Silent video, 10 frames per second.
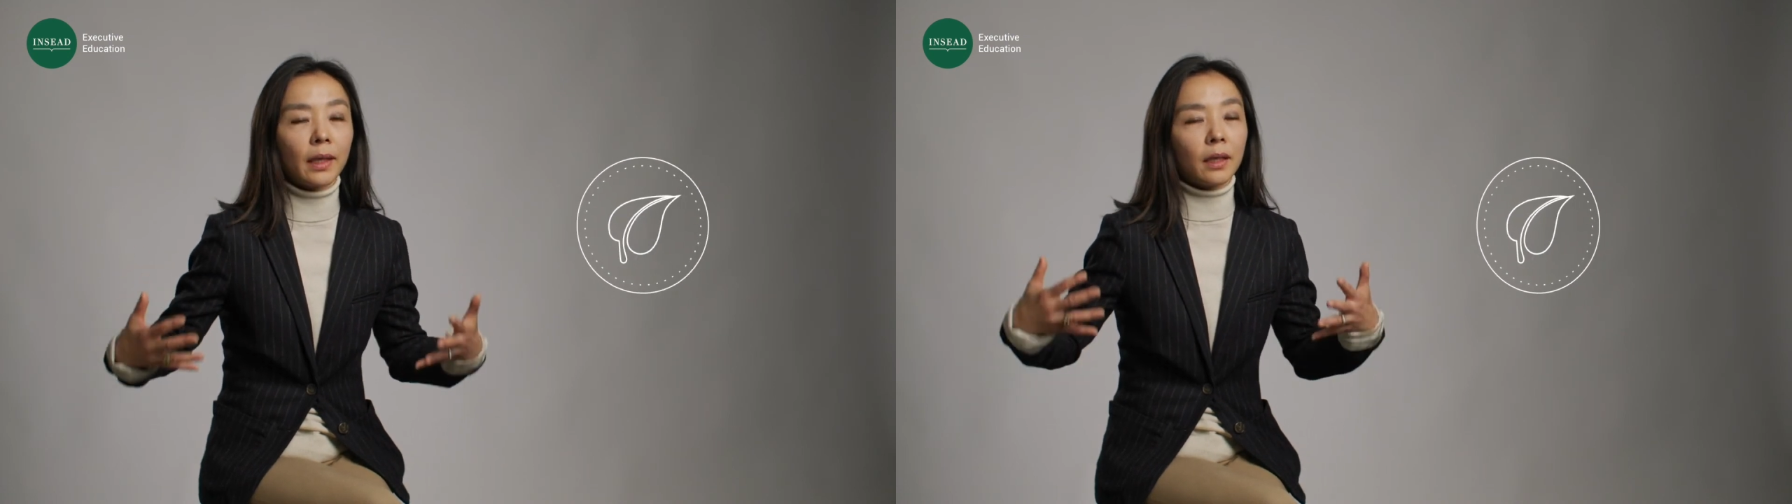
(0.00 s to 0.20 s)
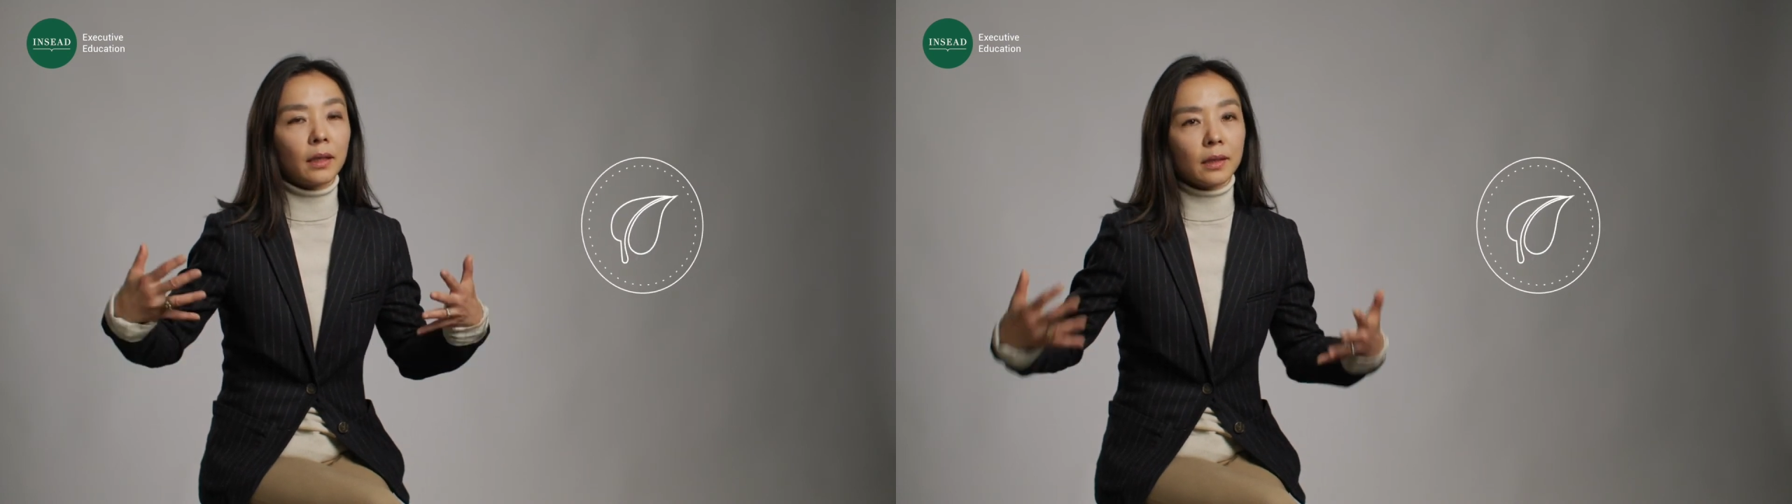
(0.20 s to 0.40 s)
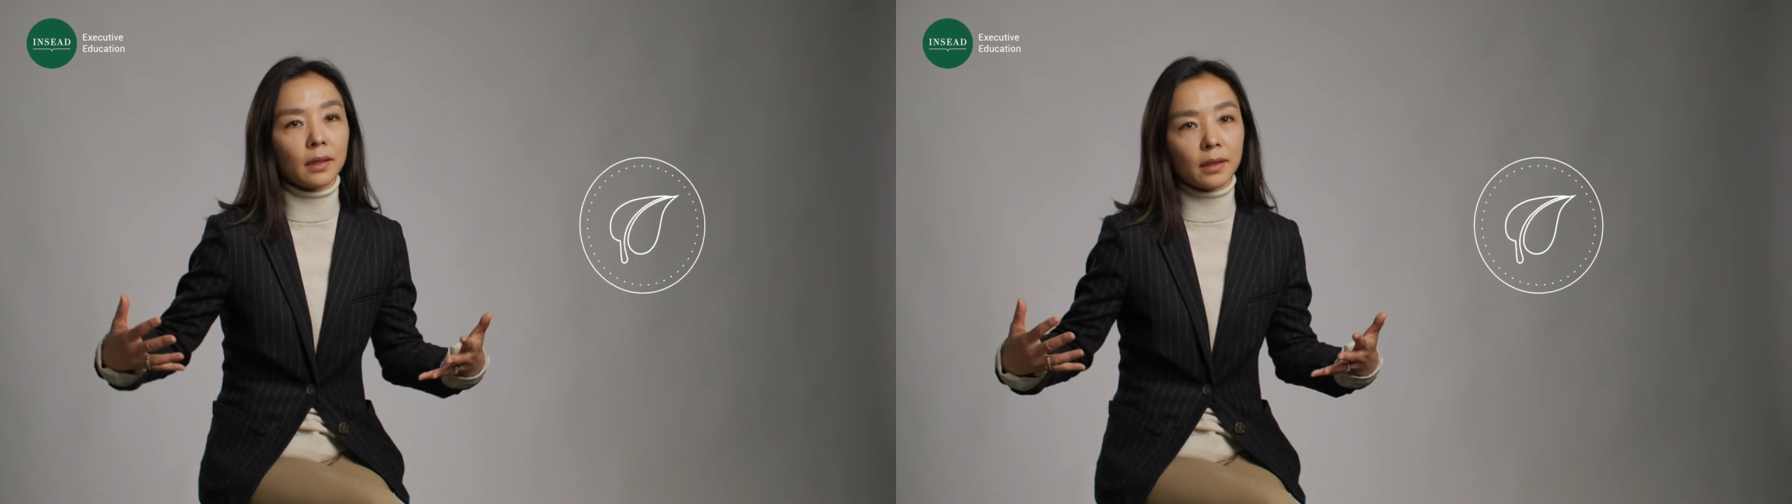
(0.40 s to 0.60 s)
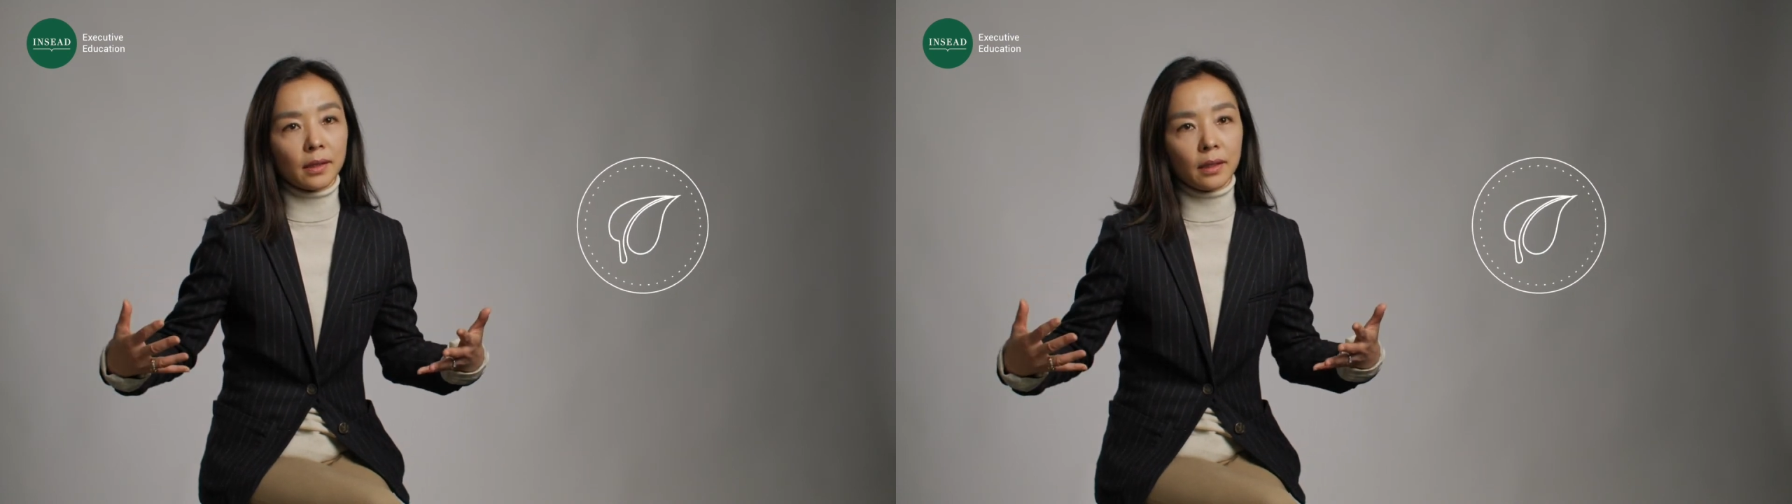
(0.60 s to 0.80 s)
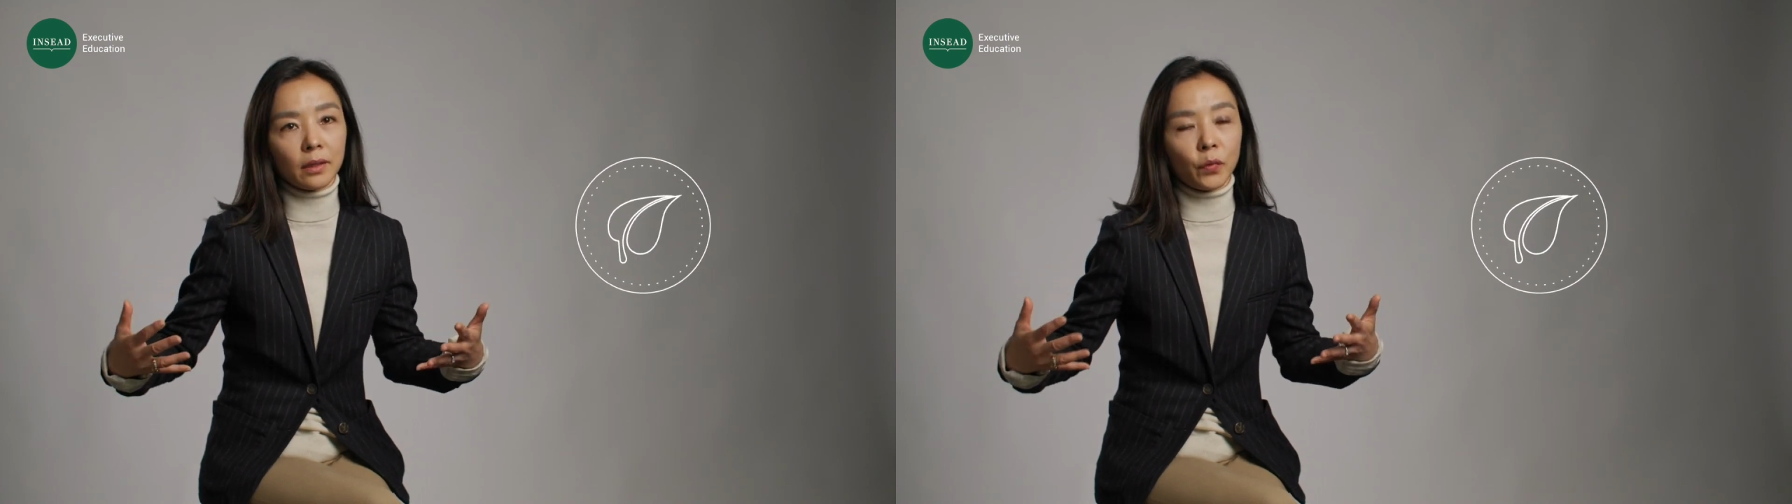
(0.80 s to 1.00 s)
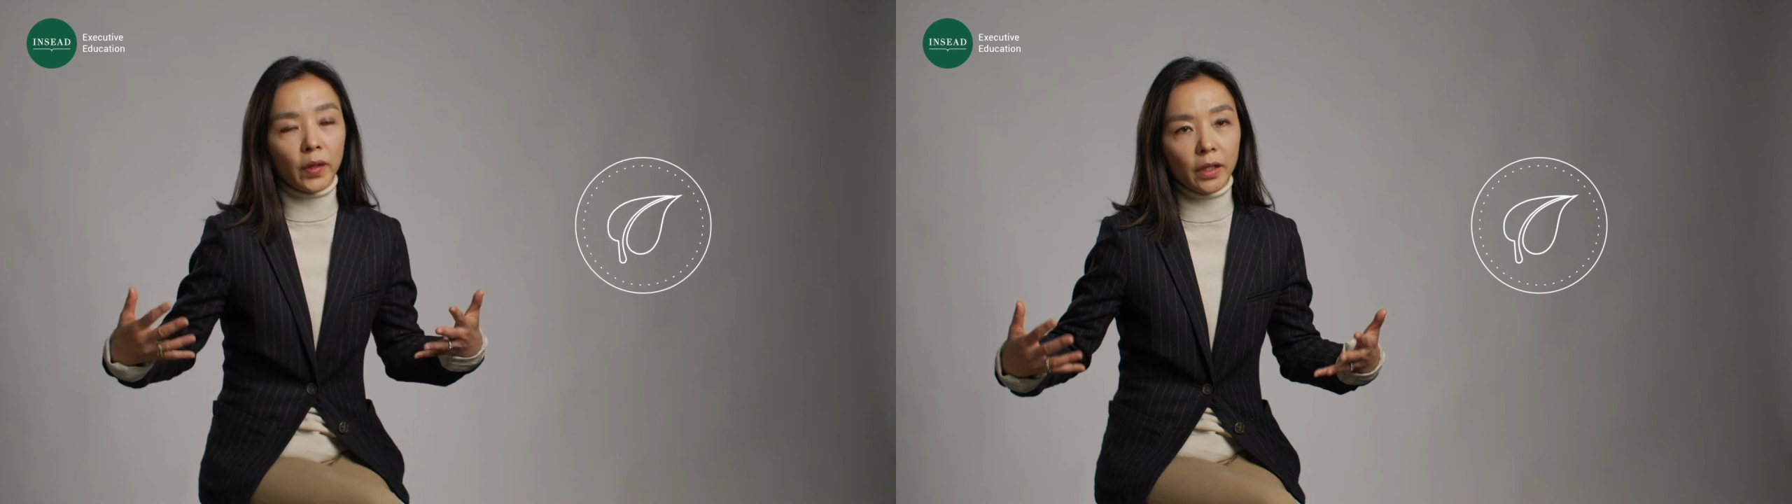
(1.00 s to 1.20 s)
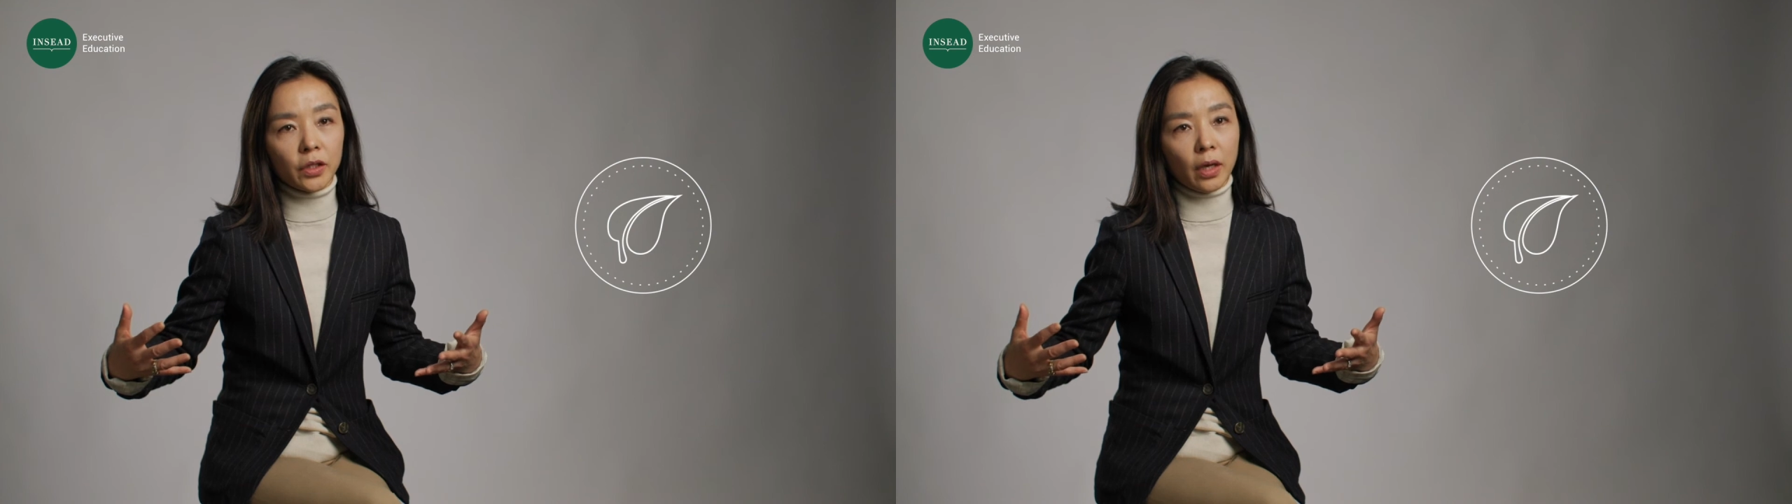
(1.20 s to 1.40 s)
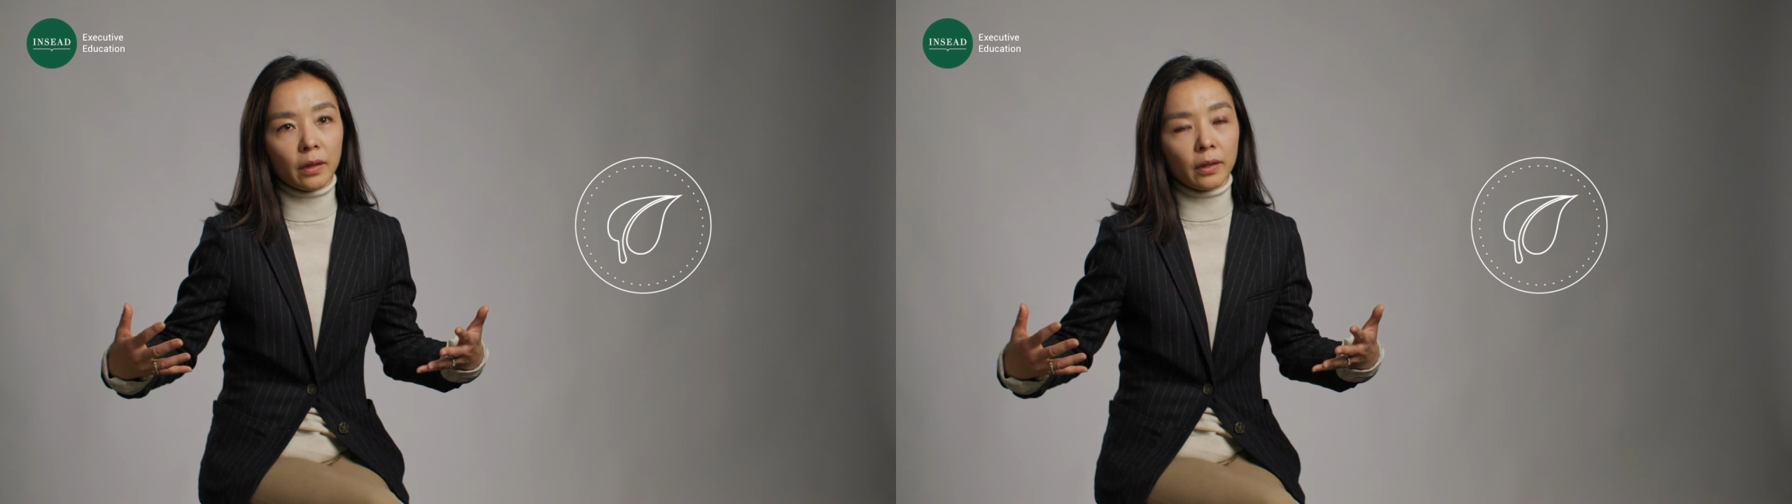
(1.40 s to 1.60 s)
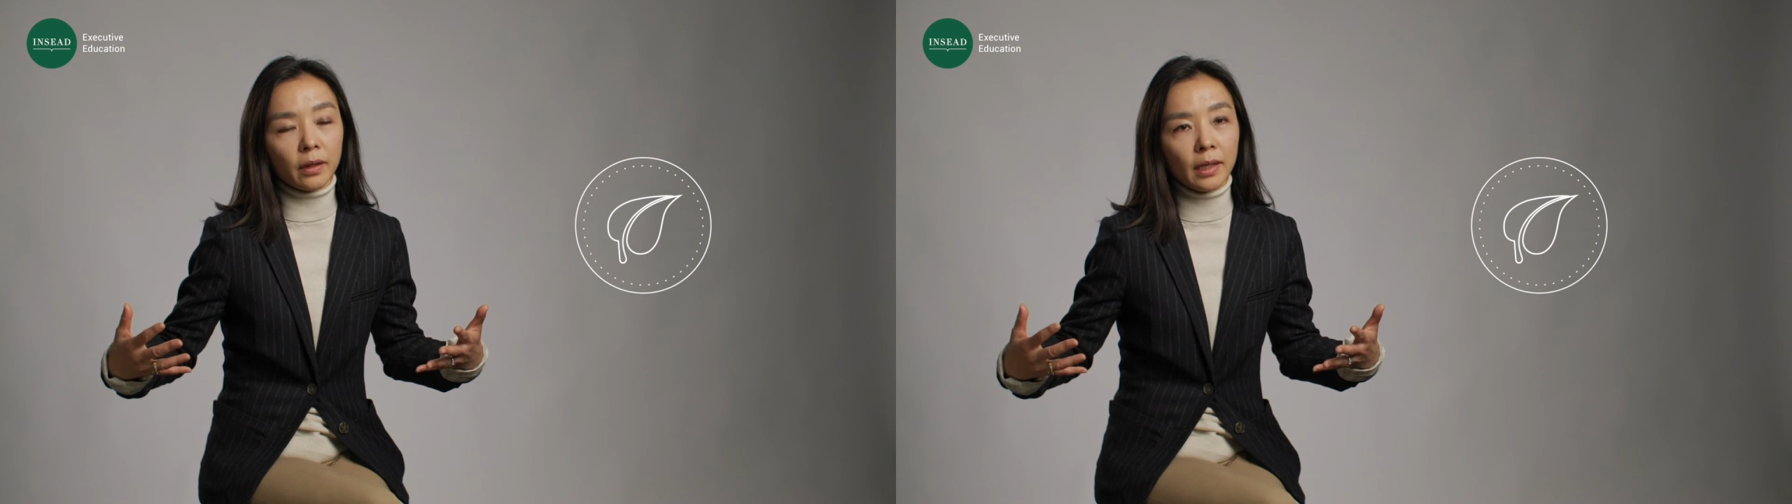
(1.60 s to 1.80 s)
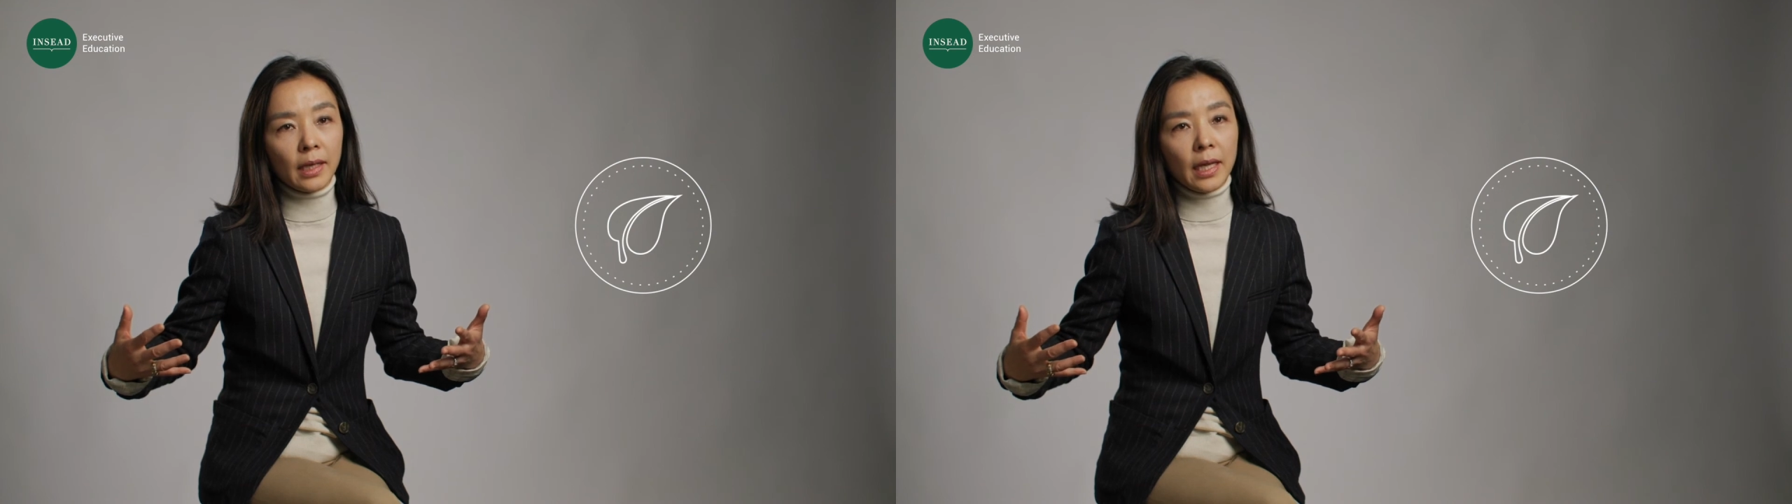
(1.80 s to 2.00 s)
consistent with each other,